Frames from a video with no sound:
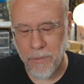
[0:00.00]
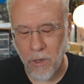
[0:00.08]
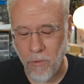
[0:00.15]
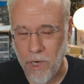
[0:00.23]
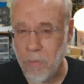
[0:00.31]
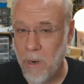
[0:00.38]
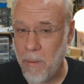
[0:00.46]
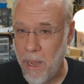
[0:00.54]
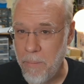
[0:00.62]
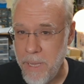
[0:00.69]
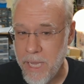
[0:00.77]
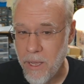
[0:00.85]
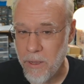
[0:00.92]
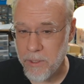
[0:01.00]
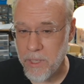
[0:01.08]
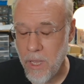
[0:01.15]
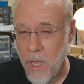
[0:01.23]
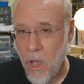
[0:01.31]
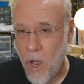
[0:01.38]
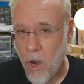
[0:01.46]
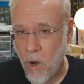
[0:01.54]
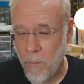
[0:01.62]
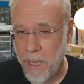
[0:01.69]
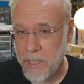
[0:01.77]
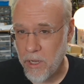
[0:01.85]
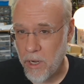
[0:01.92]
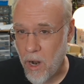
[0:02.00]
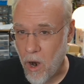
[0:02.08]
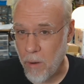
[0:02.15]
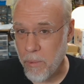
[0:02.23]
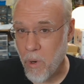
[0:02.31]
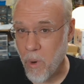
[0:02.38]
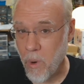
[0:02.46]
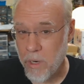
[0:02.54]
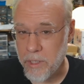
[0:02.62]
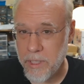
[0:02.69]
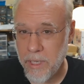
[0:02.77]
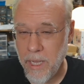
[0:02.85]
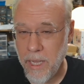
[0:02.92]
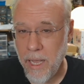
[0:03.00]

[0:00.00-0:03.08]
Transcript: Raspberry Pi Picos, are all based on ARM cores.